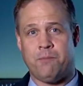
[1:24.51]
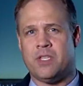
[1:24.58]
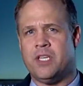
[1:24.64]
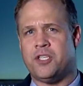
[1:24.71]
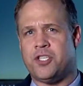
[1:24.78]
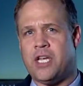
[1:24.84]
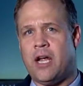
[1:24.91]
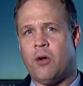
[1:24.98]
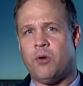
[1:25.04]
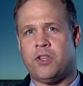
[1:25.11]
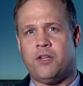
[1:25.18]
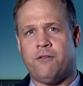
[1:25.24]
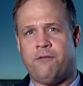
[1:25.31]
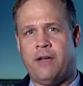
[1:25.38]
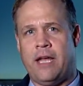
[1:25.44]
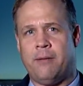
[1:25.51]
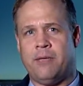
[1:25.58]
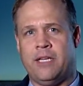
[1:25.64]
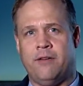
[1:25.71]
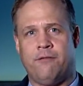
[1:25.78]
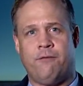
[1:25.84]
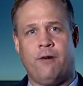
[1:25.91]
to share with your
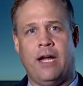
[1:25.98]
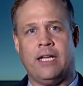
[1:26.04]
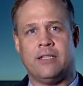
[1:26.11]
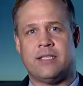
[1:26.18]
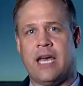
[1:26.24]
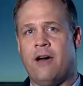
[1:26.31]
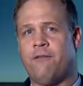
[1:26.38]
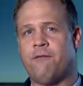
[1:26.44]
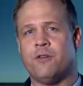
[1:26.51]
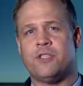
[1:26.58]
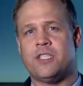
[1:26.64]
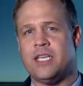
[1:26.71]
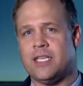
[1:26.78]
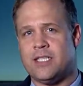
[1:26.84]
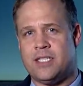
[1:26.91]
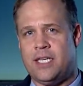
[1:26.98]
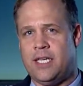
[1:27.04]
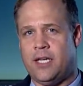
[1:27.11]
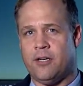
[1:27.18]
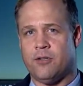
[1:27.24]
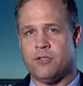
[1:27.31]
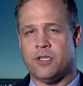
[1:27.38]
family and friends how for sixty
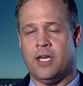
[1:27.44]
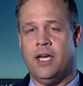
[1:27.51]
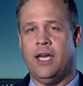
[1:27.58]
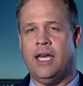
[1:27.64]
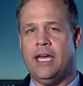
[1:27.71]
years,